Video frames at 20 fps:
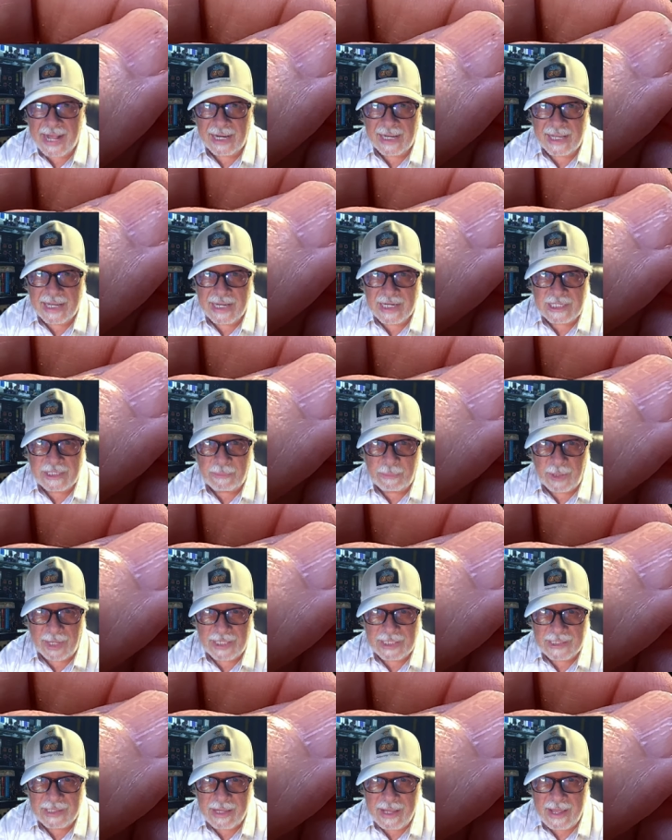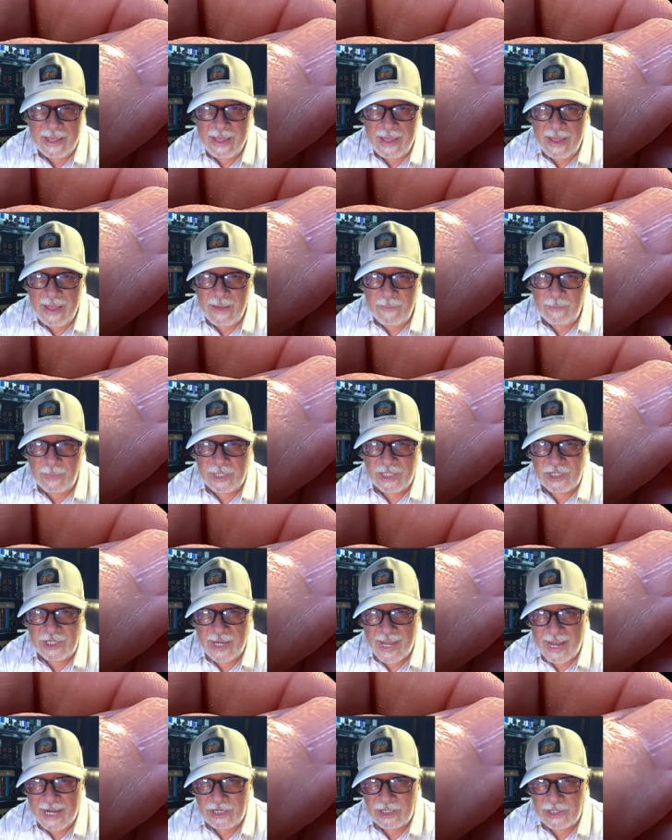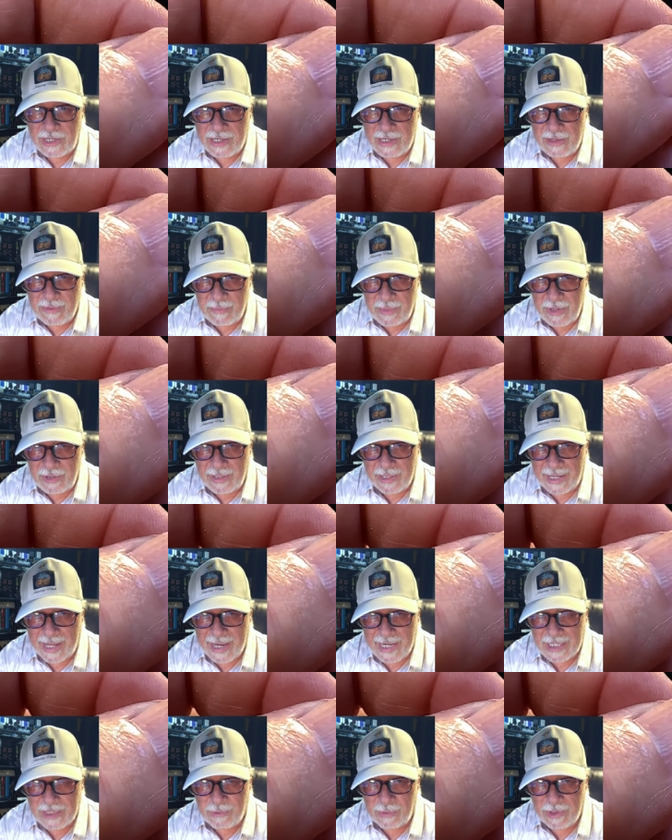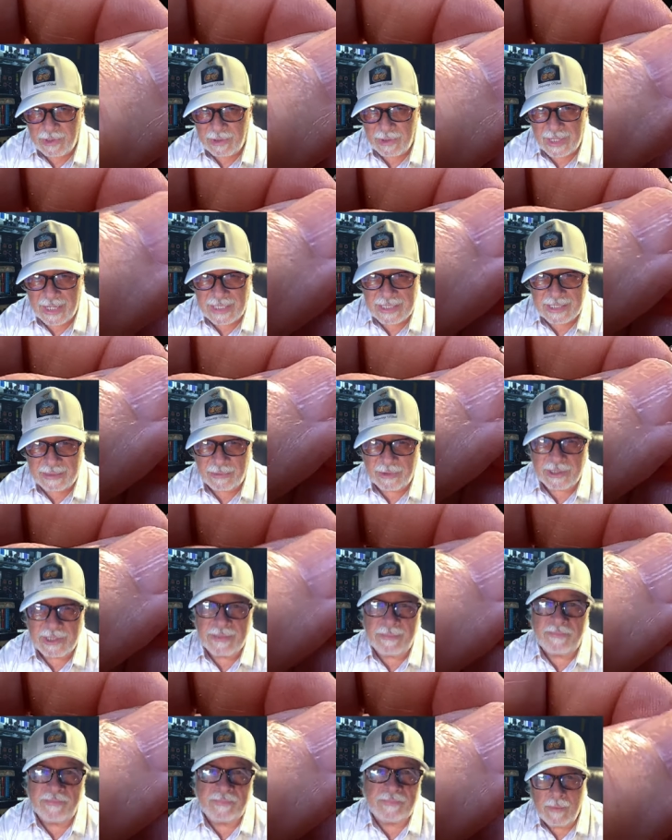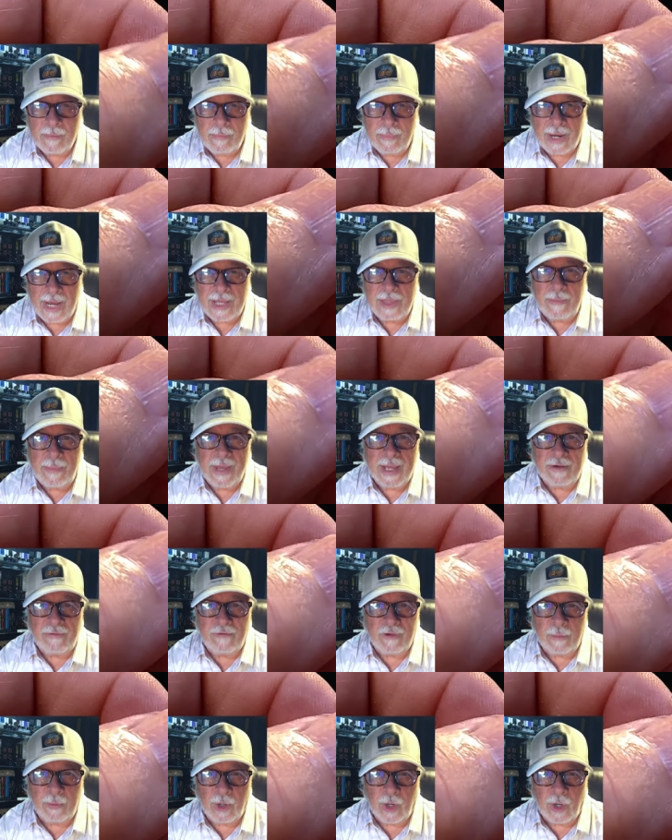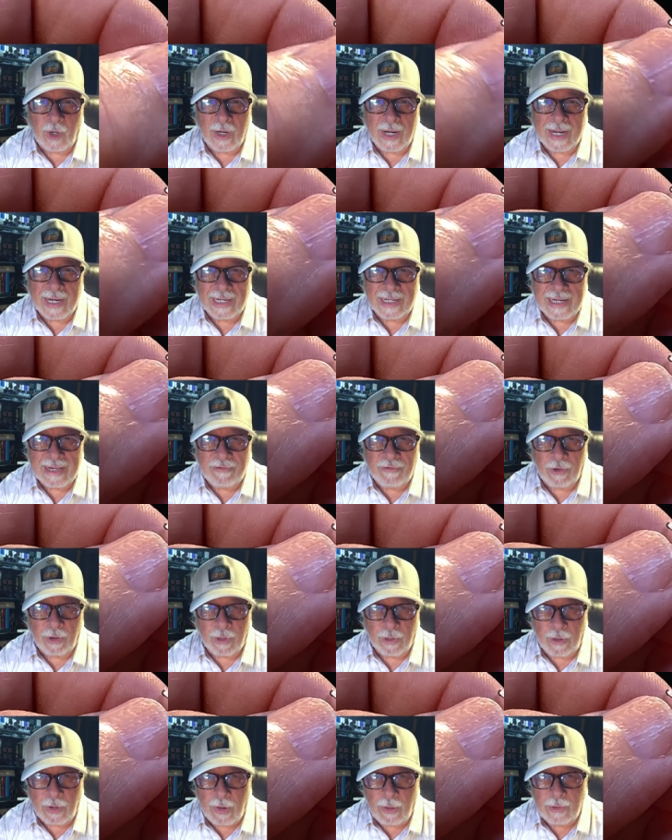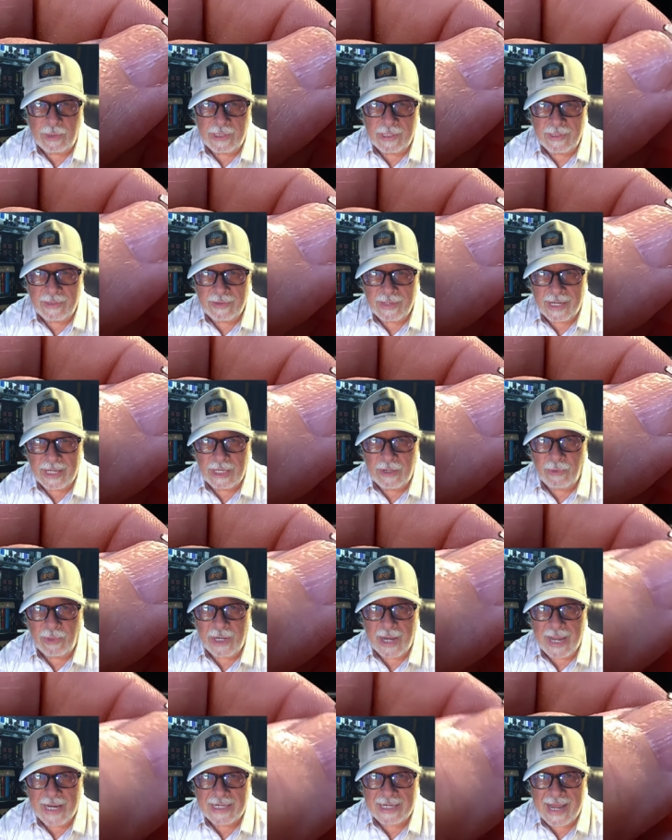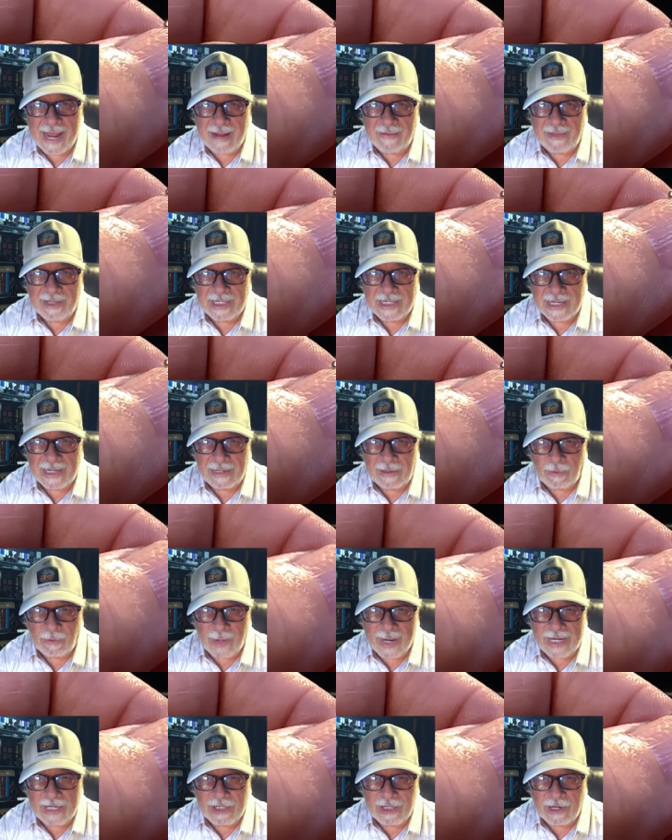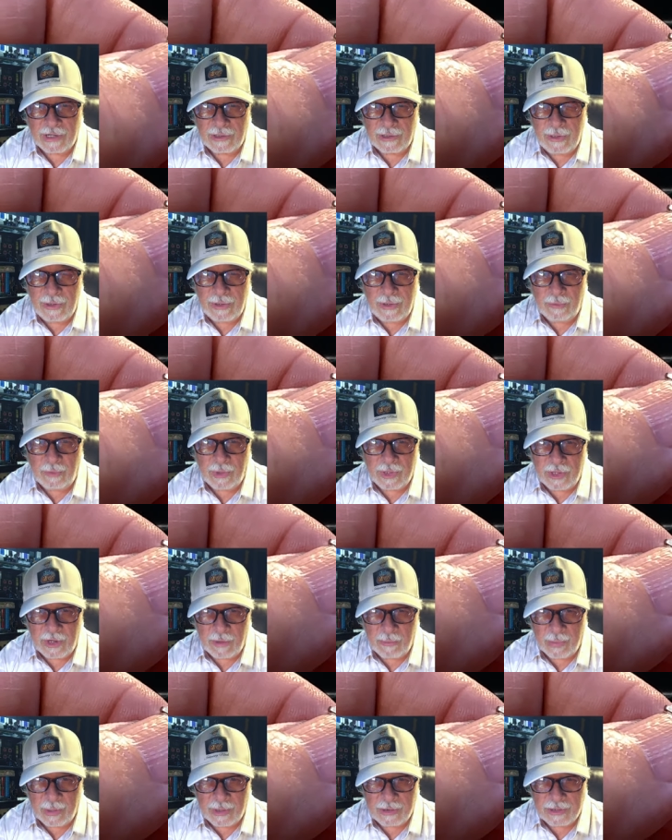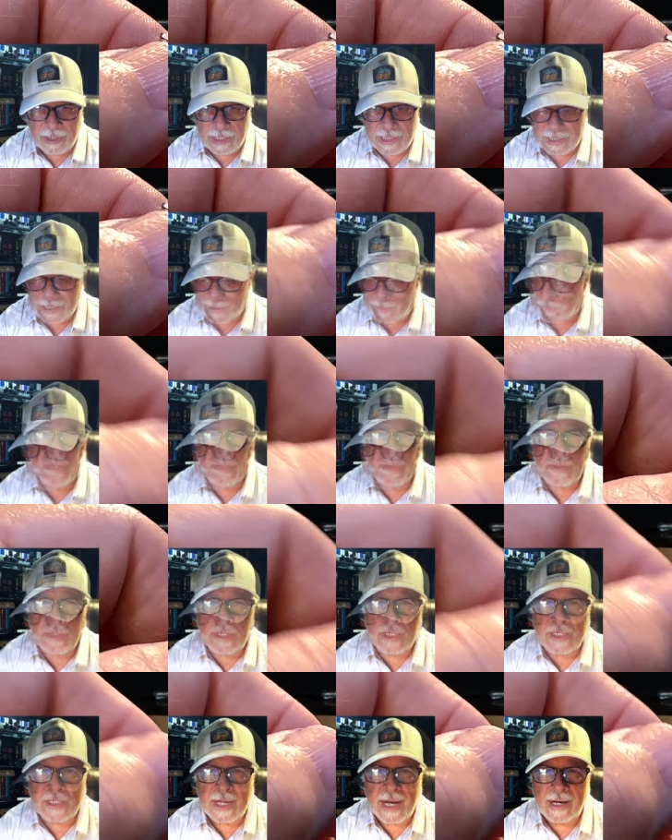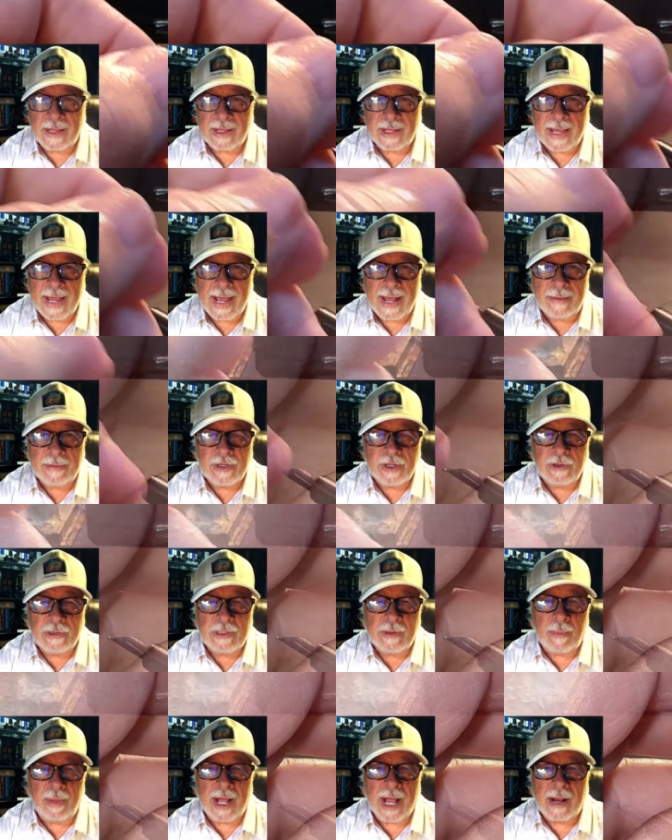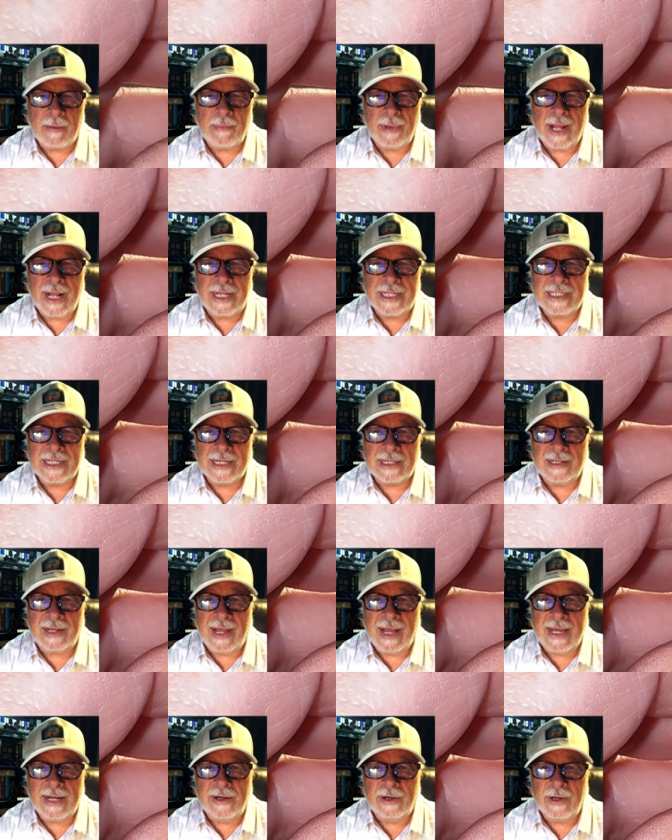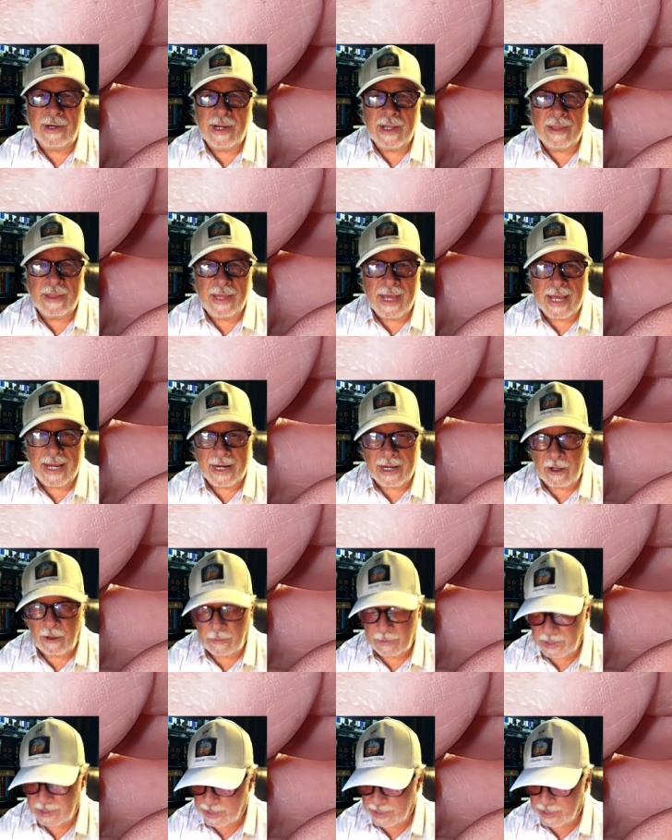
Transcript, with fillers: AliExpress, but she actually communicates with her customers. Buy the pen from her and leave her a note that you would like to have this little wrench included with your purchase. The inside of the cap shows a black plastic liner that helps